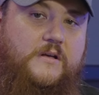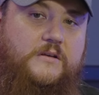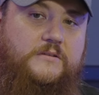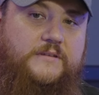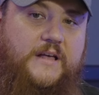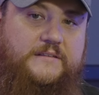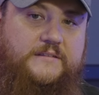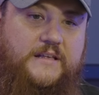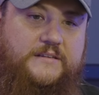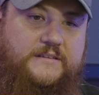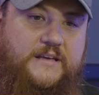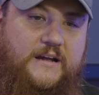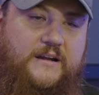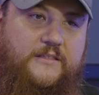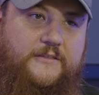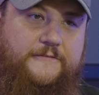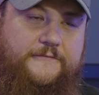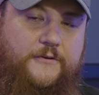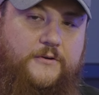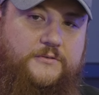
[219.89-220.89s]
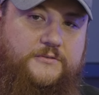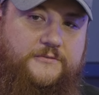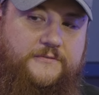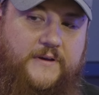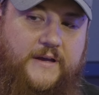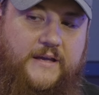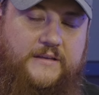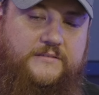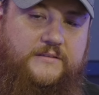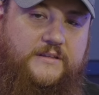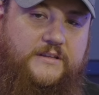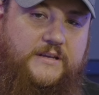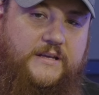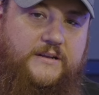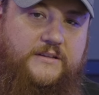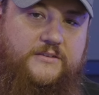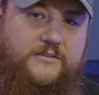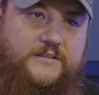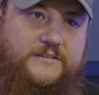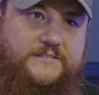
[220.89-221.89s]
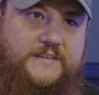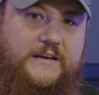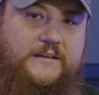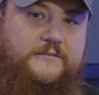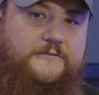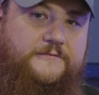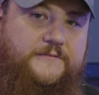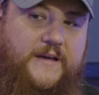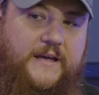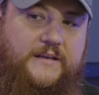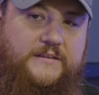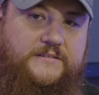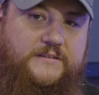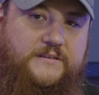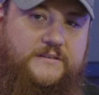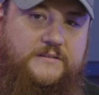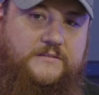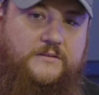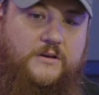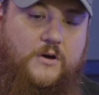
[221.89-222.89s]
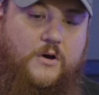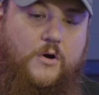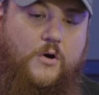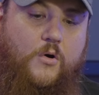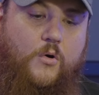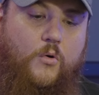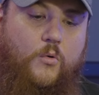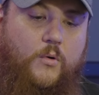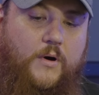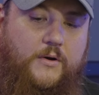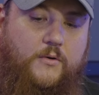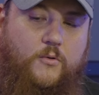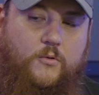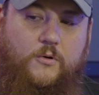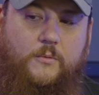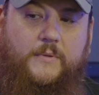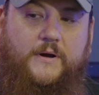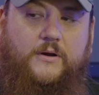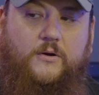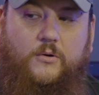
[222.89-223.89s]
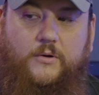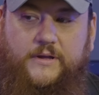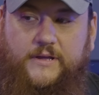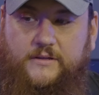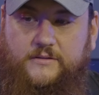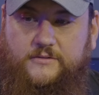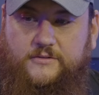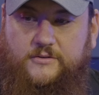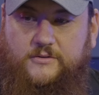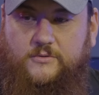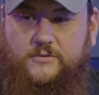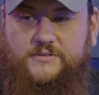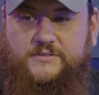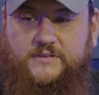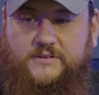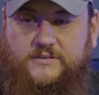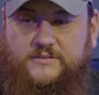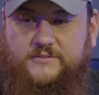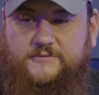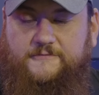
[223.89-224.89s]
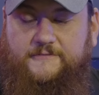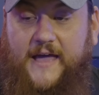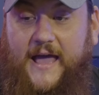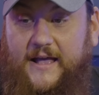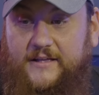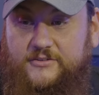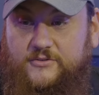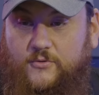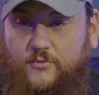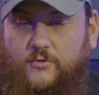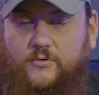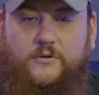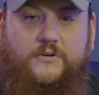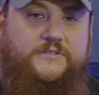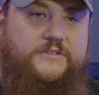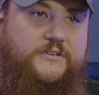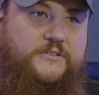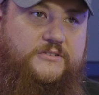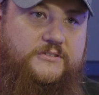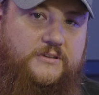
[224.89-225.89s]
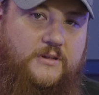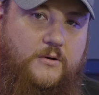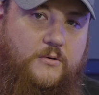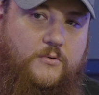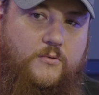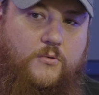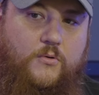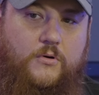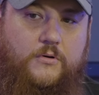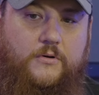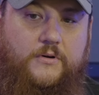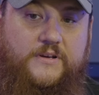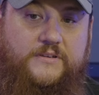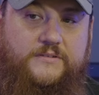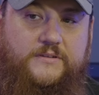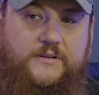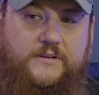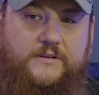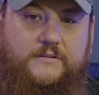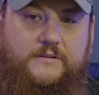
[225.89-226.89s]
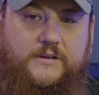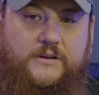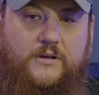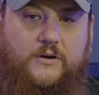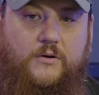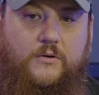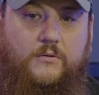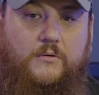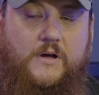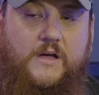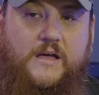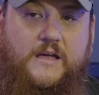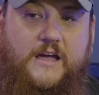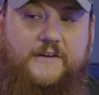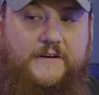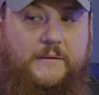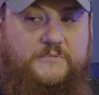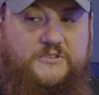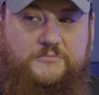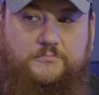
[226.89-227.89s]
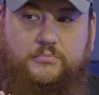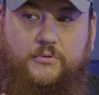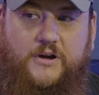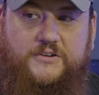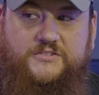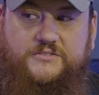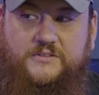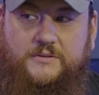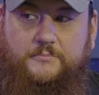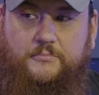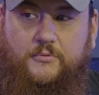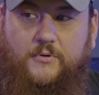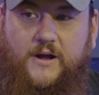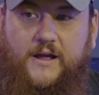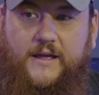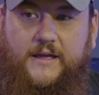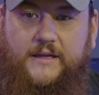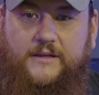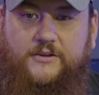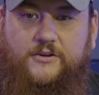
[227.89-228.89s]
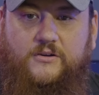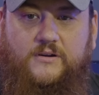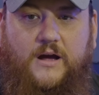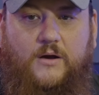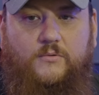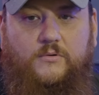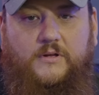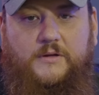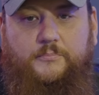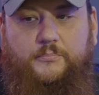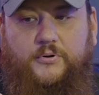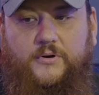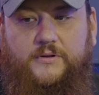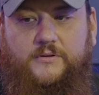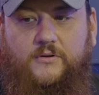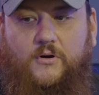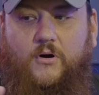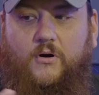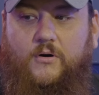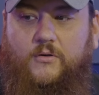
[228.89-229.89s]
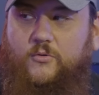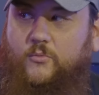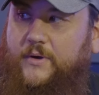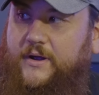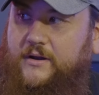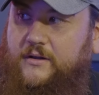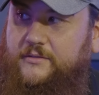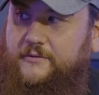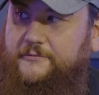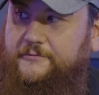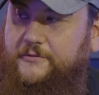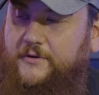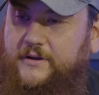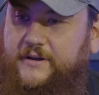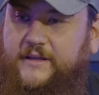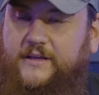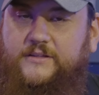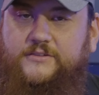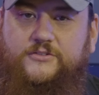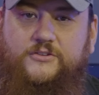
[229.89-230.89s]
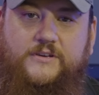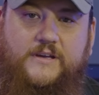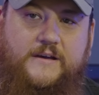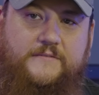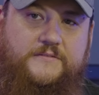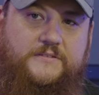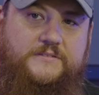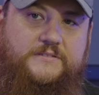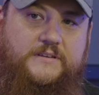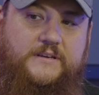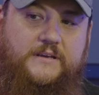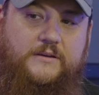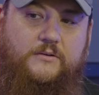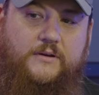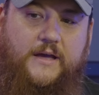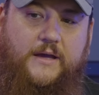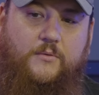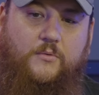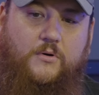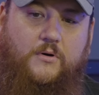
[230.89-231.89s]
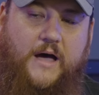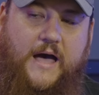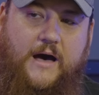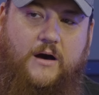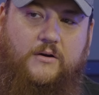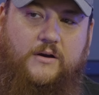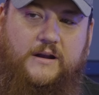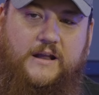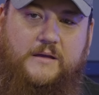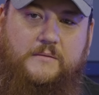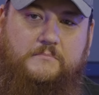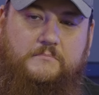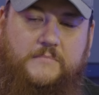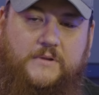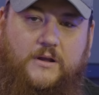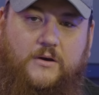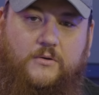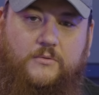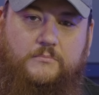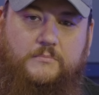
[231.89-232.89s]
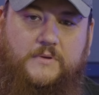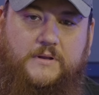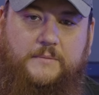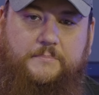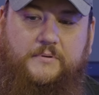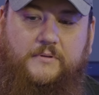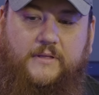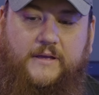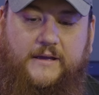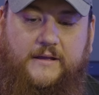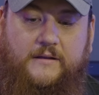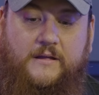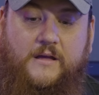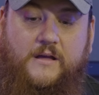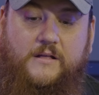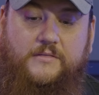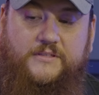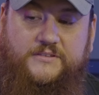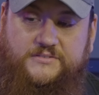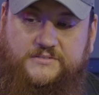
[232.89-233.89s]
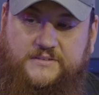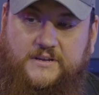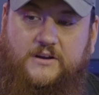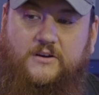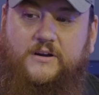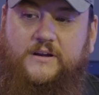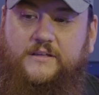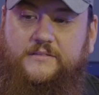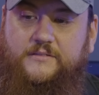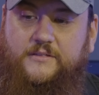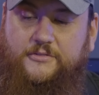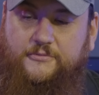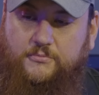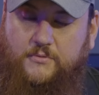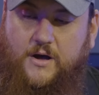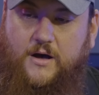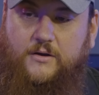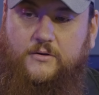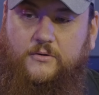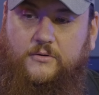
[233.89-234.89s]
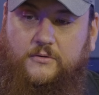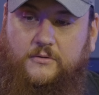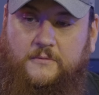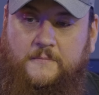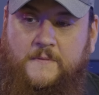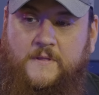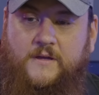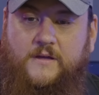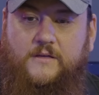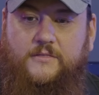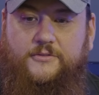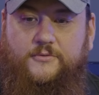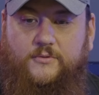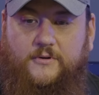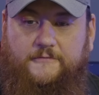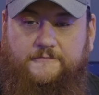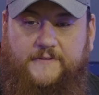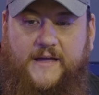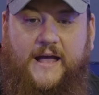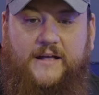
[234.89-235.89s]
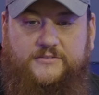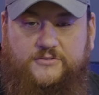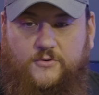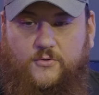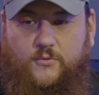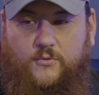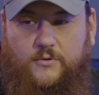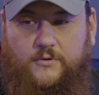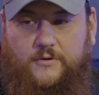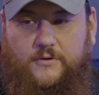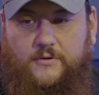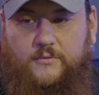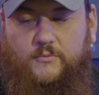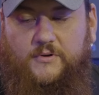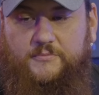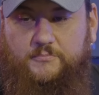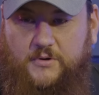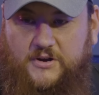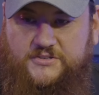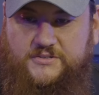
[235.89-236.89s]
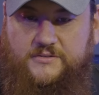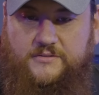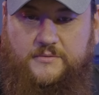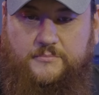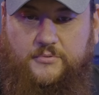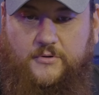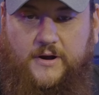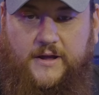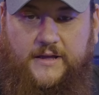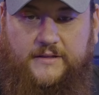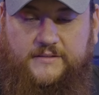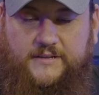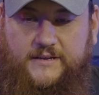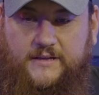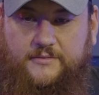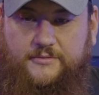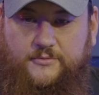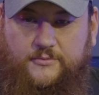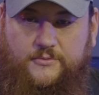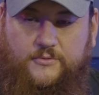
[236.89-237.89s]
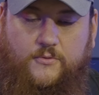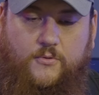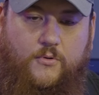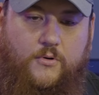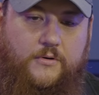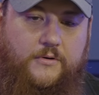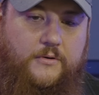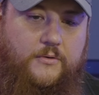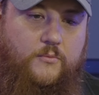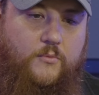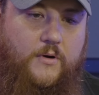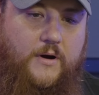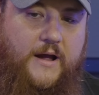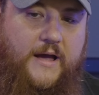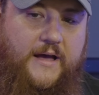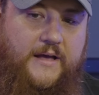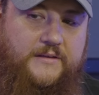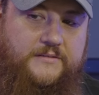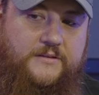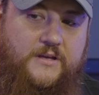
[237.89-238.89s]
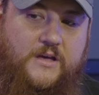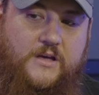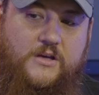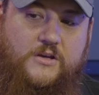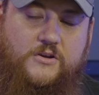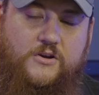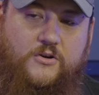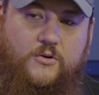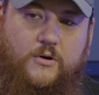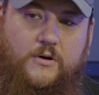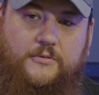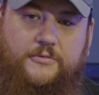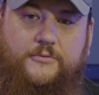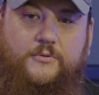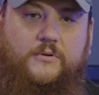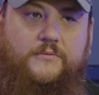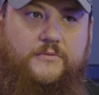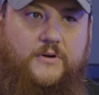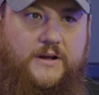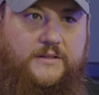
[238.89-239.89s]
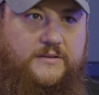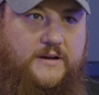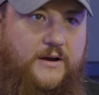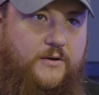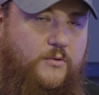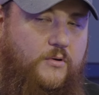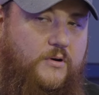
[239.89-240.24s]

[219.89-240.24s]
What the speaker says: That's kind of the first phase. And then you get into the second phase is, well, what corner am I going into? Is it a fast corner? Is it a slow corner? Is it, you know, if I'm just brushing the brake, you're not really putting all the weight on the front end. So you have to see, okay, well, how can I, you know, manipulate the steering and the throttle through a fast corner with brushing of the brake to get through the corner? Whereas you're going through a very tight